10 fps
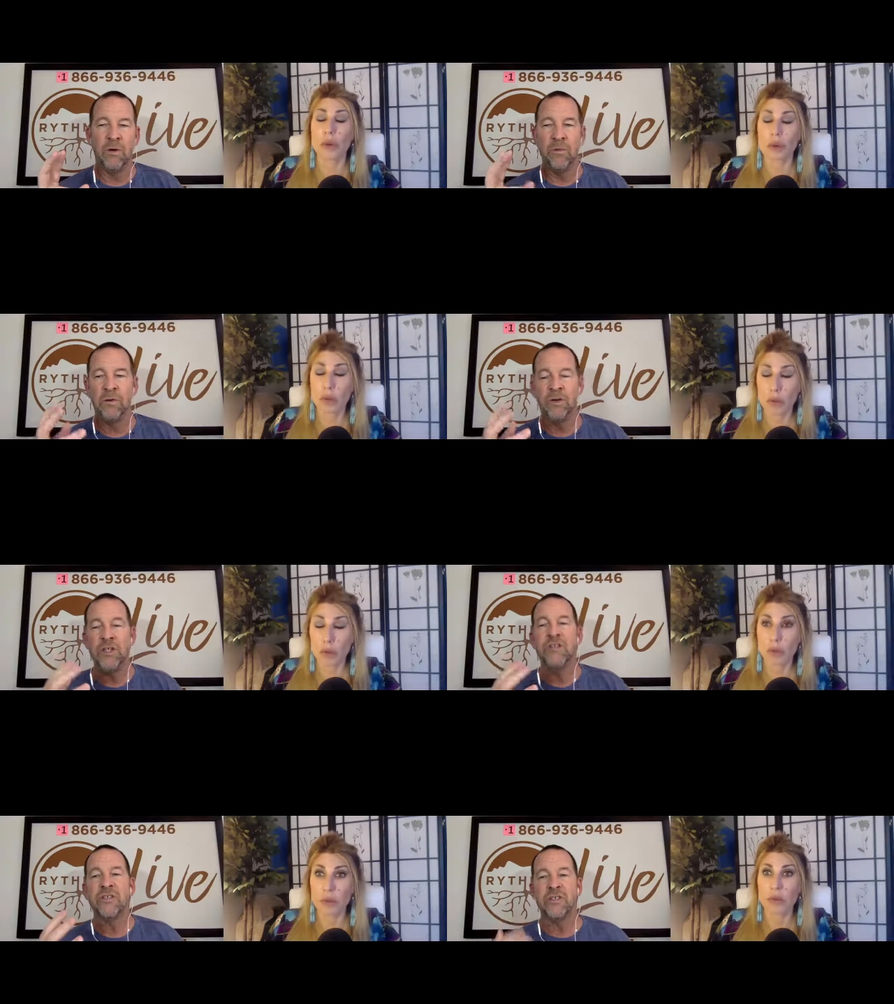Speaker 1: we were
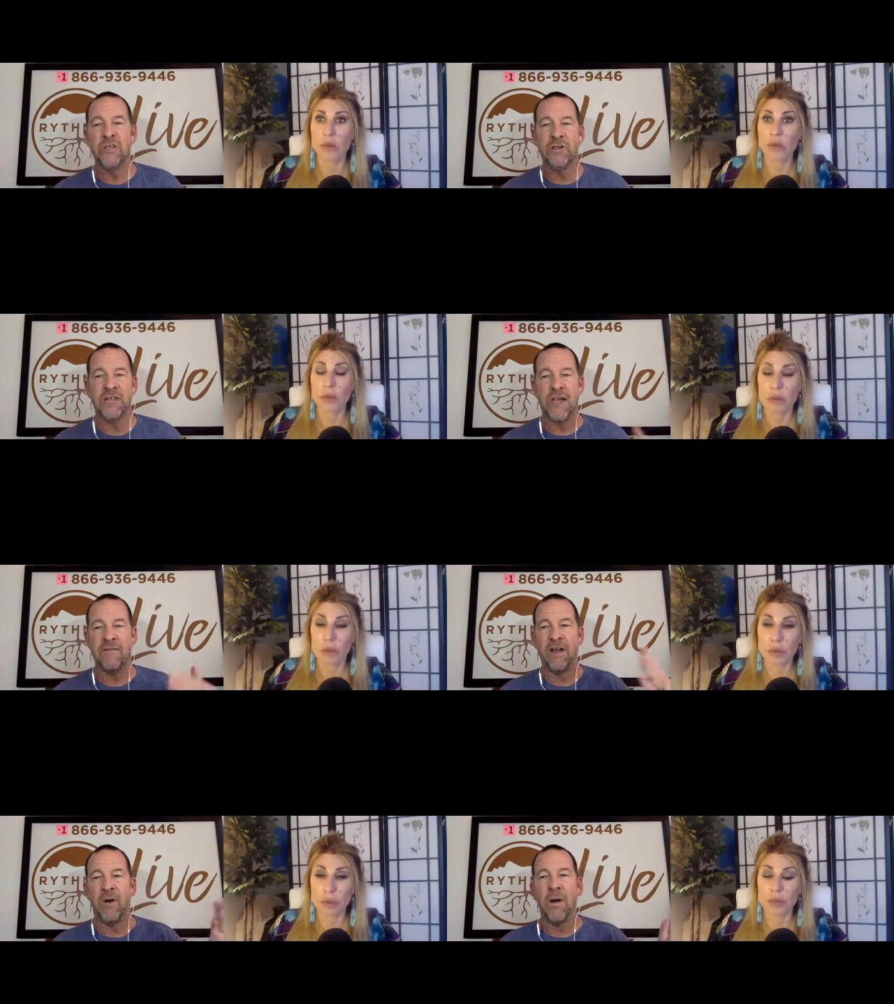used to do is have
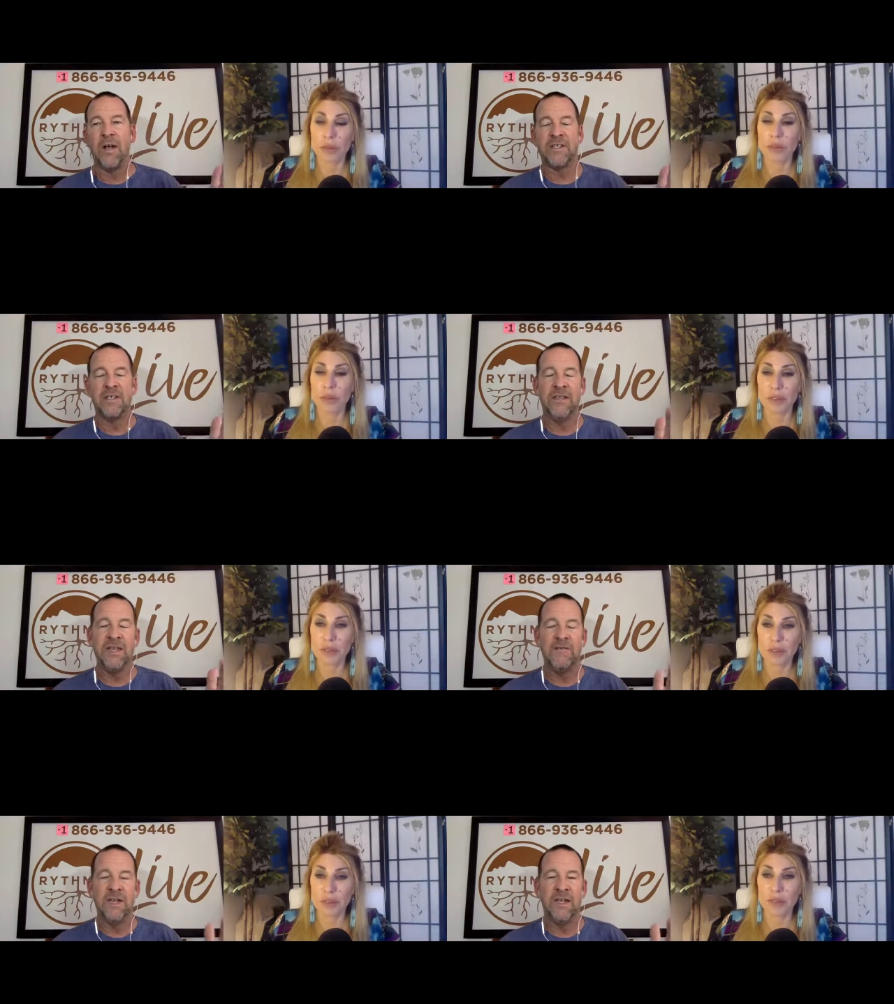ayahuasca in the
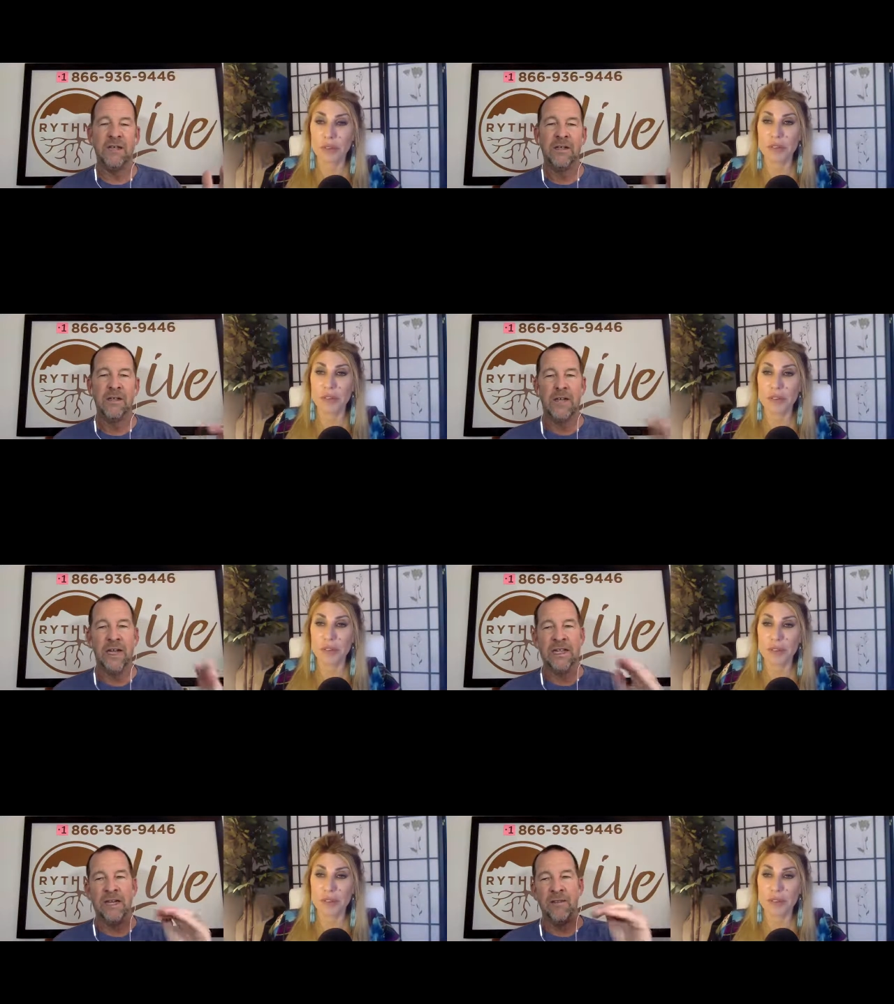evening,
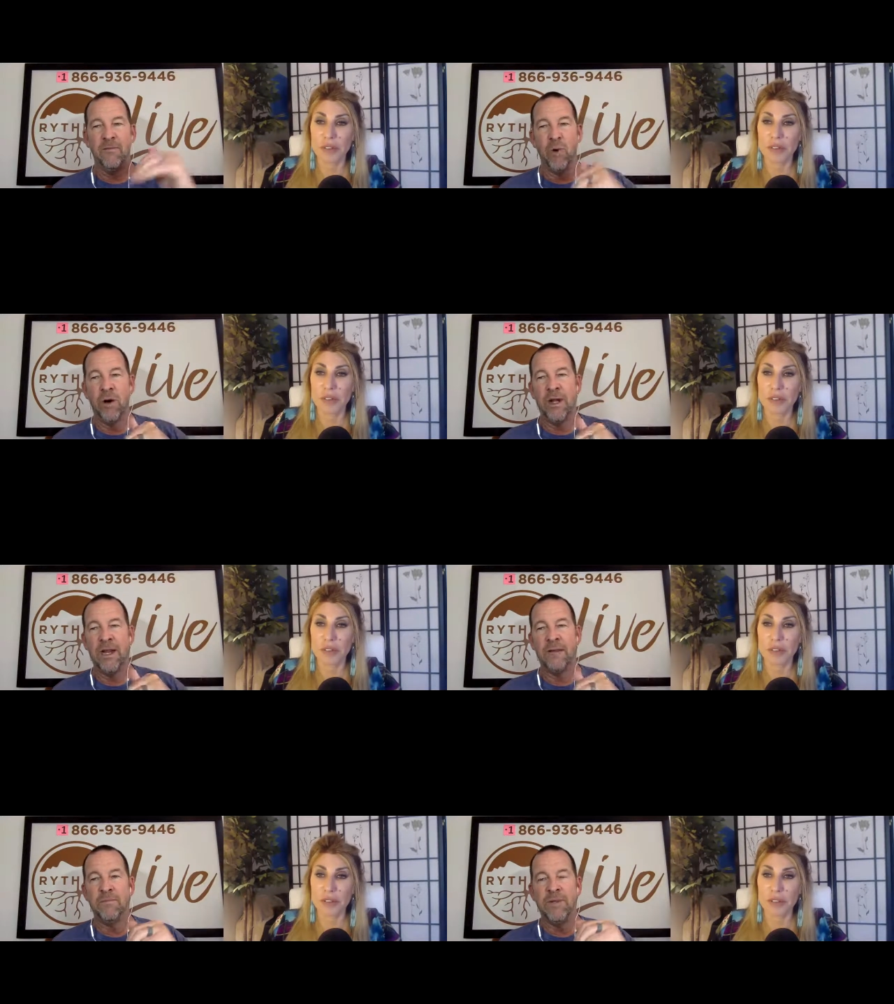and then in the
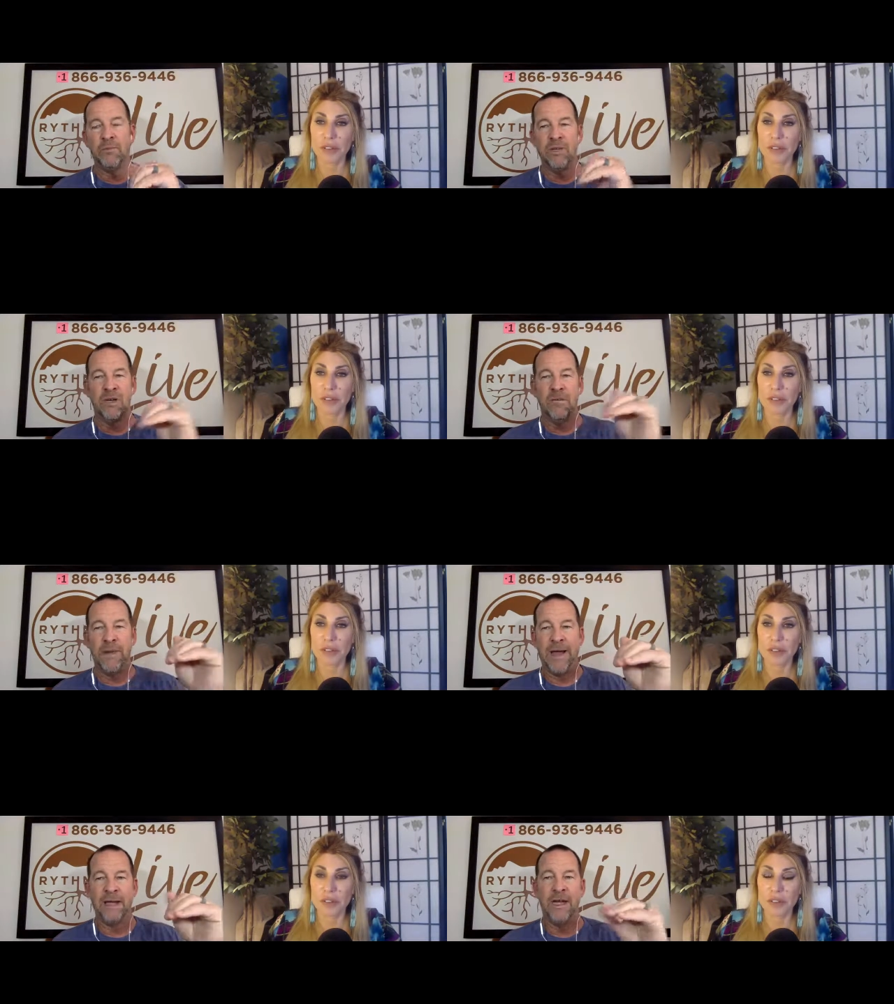morning people would come
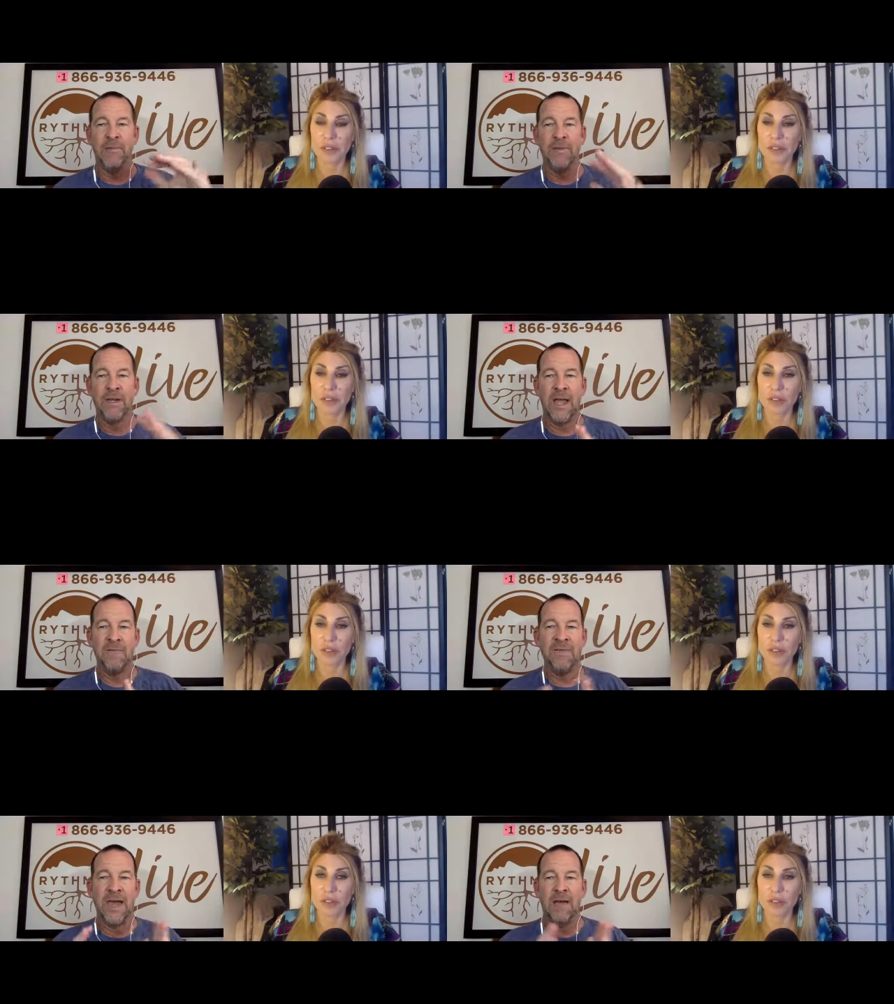back up and
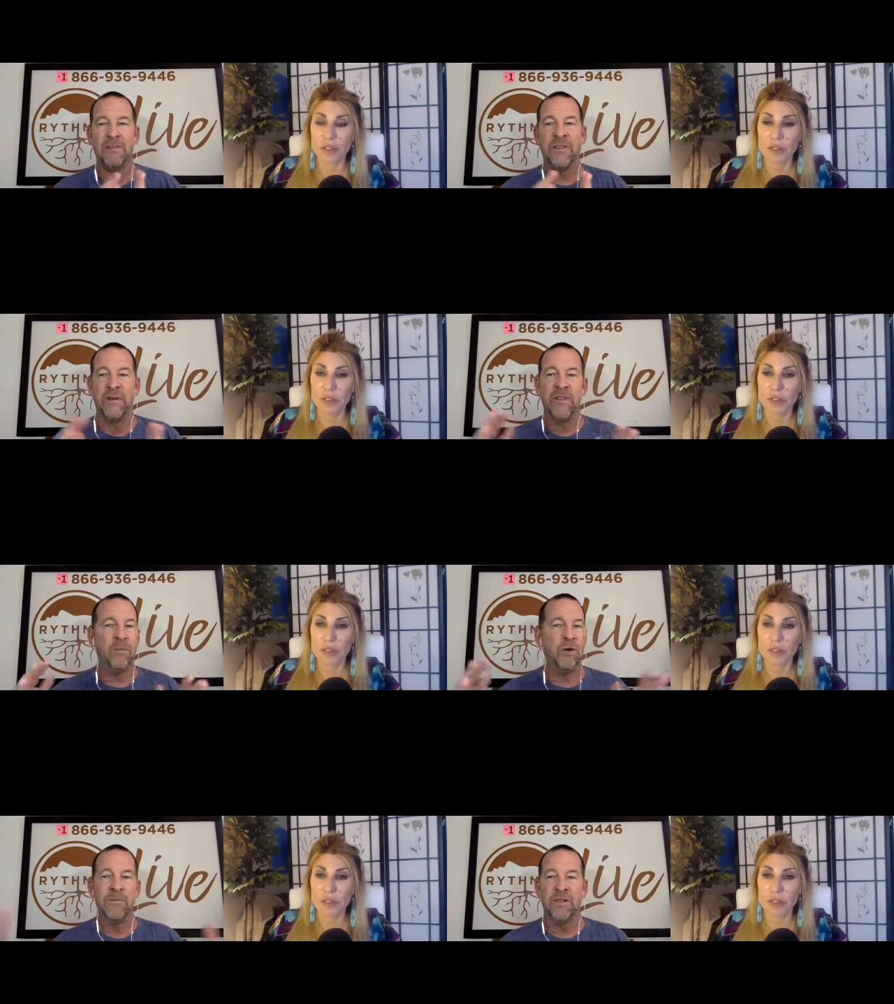have that, but then they
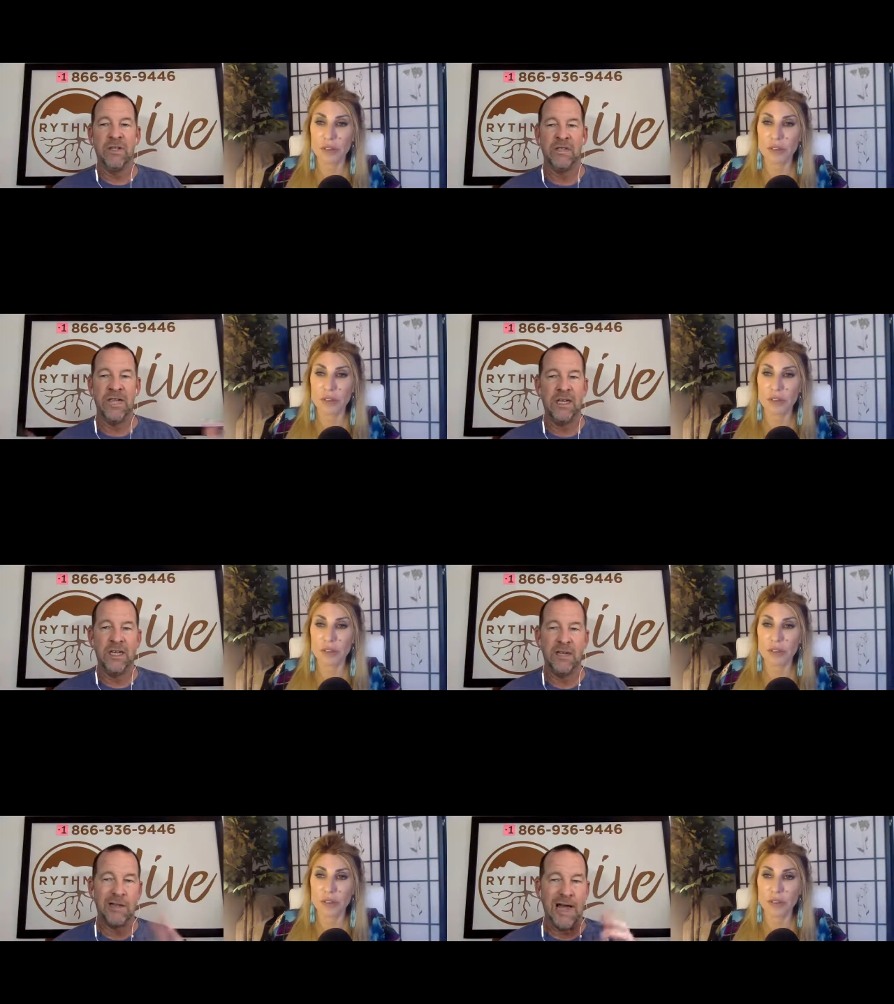wouldn't be able to attend any
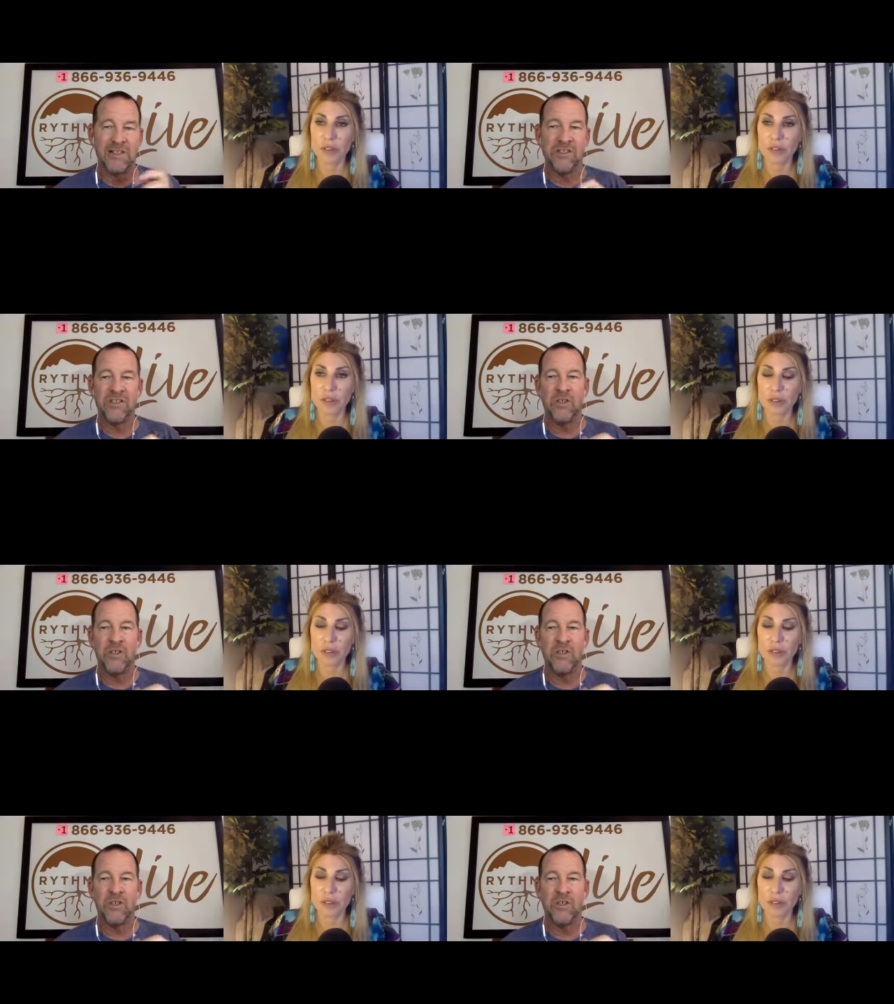classes.